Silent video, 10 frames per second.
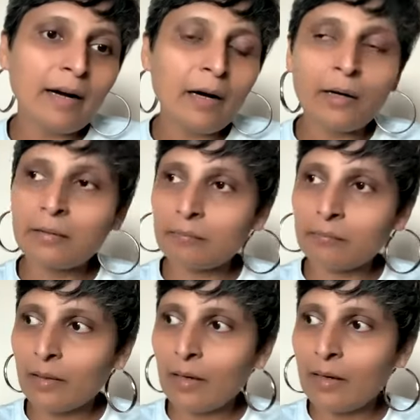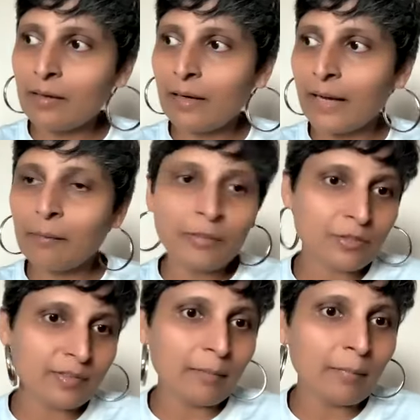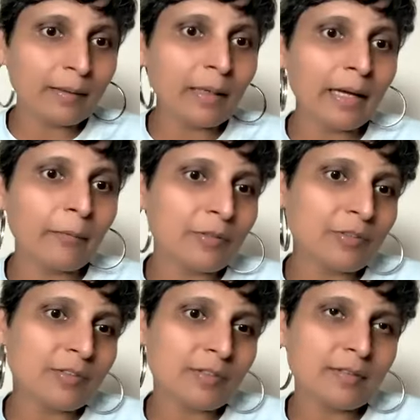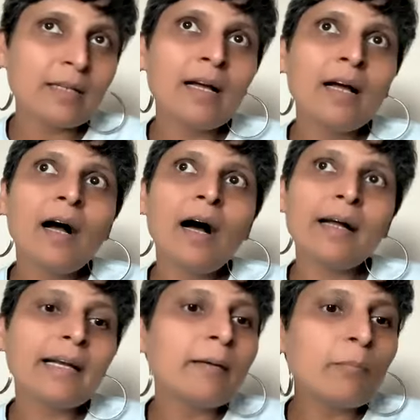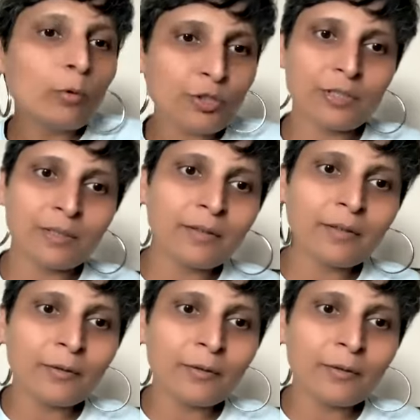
our our languages, our mother languages, are an emotion.